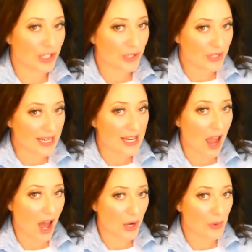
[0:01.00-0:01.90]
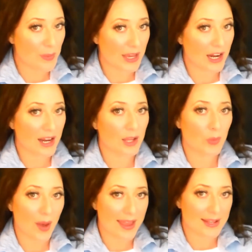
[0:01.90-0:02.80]
Do you need auto repair
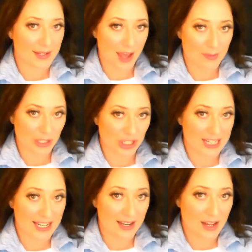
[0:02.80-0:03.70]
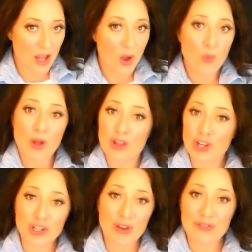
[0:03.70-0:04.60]
in Wyandotte, Michigan? Well,
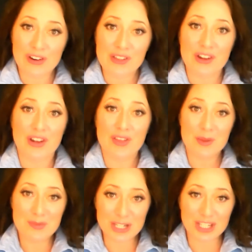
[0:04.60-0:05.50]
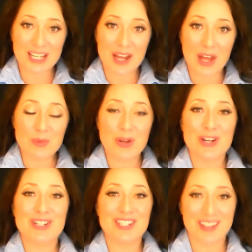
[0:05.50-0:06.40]
look no further than Michigan Auto
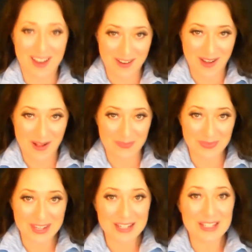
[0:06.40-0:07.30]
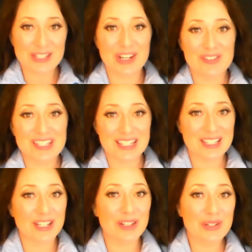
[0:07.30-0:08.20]
Pros dot com.
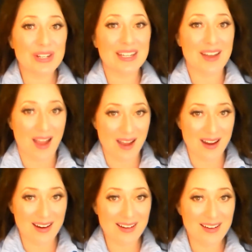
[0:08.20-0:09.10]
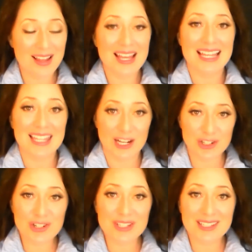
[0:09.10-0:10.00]
Services included are
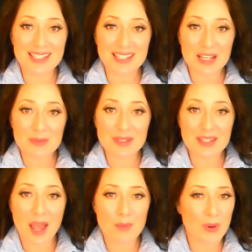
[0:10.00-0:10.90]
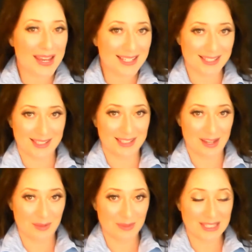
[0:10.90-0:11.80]
electrical systems, brake
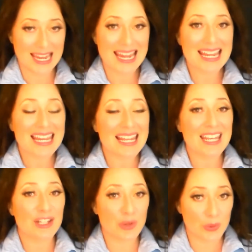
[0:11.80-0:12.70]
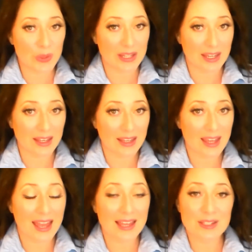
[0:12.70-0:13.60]
systems, heating and cooling,
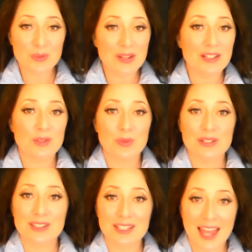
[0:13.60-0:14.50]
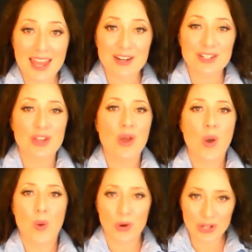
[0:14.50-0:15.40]
as well as wheels and tires
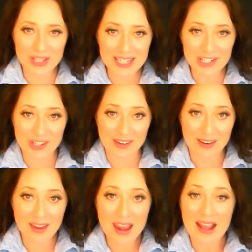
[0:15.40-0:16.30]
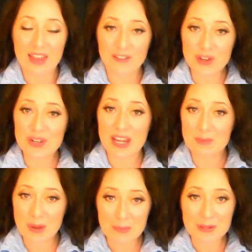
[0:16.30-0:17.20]
or collision. If you
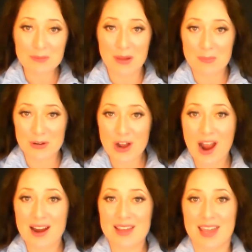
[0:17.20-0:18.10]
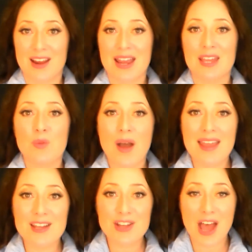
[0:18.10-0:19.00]
need bumper-to-bumper car care in
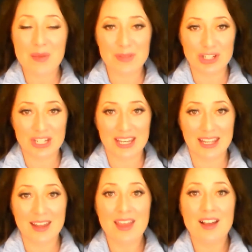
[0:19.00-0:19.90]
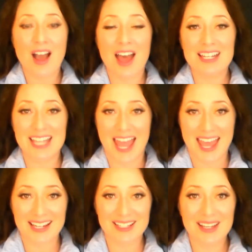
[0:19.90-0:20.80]
Wyandotte, Michigan,
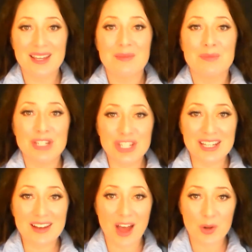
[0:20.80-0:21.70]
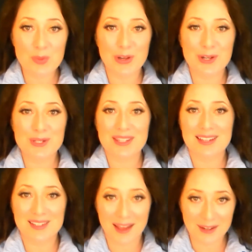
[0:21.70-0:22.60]
contact Michigan Auto Pros
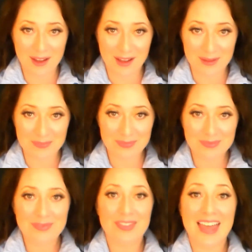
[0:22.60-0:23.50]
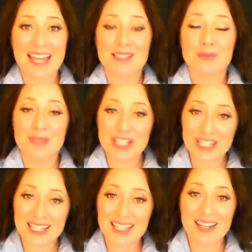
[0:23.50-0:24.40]
dot com. That's
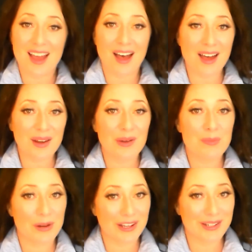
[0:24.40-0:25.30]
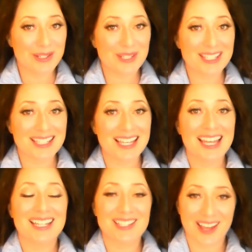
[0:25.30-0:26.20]
Michigan Auto Pros
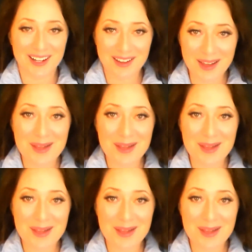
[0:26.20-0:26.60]
dot